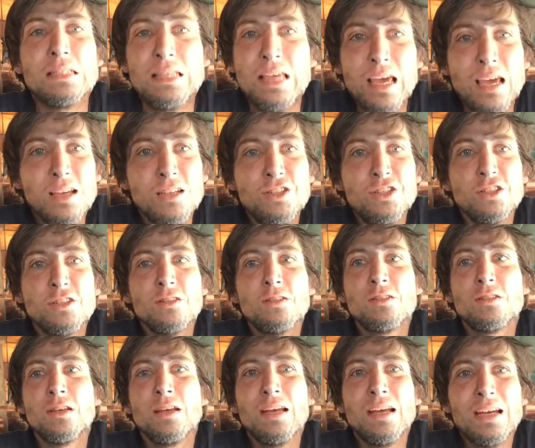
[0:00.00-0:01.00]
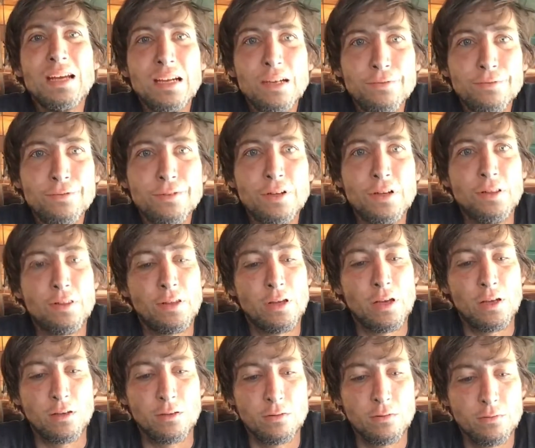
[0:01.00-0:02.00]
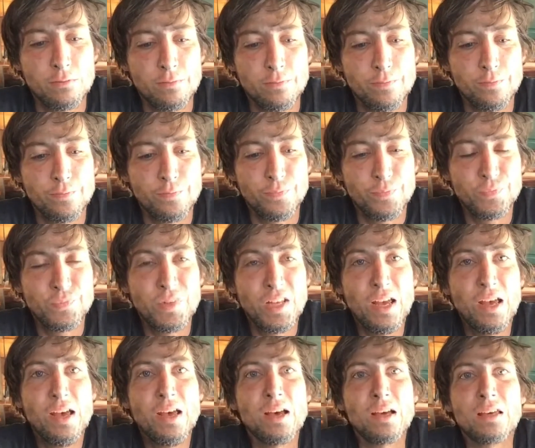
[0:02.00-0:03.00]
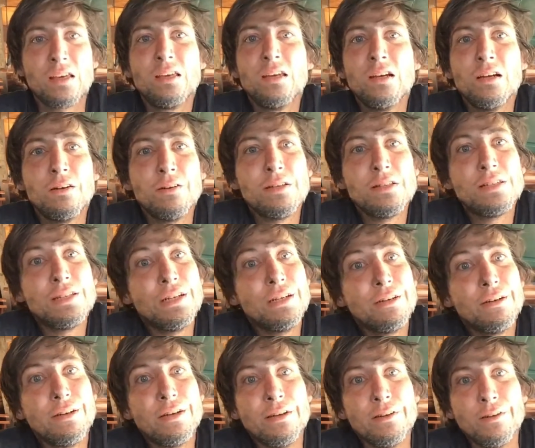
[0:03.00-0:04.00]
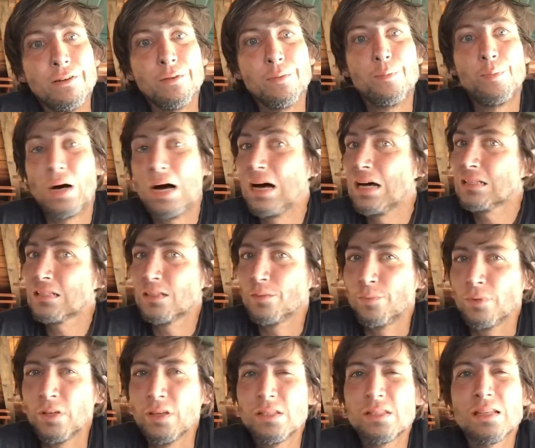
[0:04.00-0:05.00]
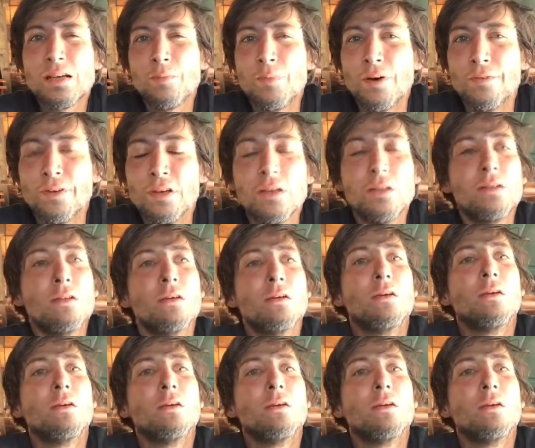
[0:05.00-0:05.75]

gauges, everything. Heck, you know, interior, possibly, some of it.